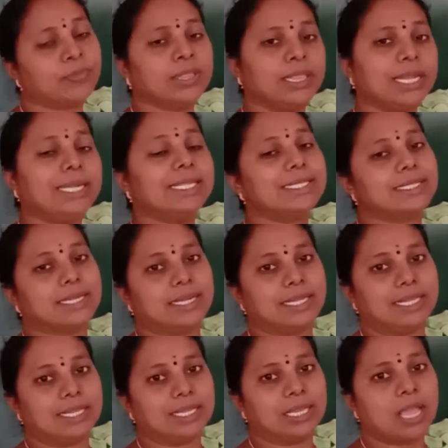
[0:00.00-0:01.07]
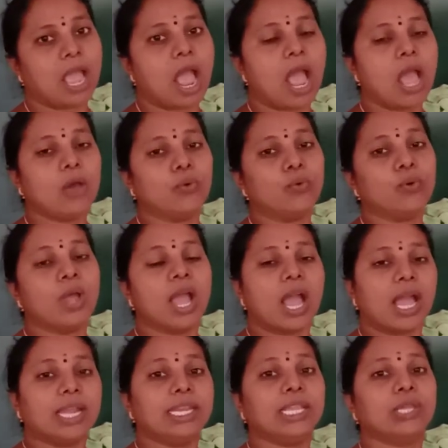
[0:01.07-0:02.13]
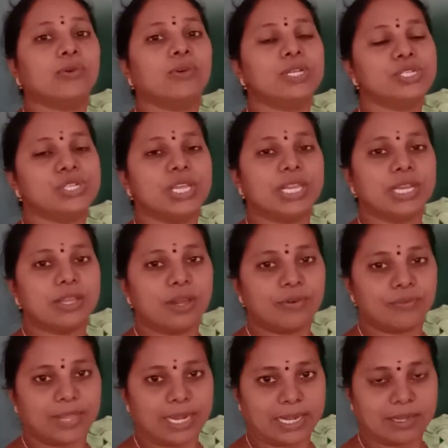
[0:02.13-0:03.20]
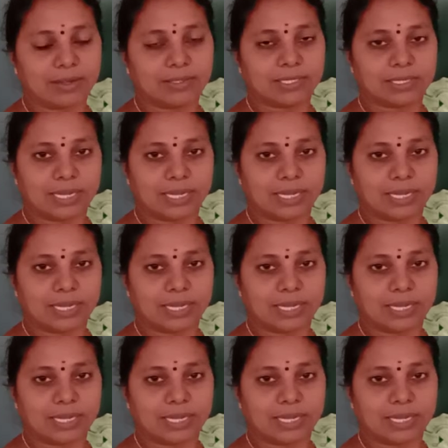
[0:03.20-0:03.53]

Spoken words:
Let us study how unequal sharing of electrons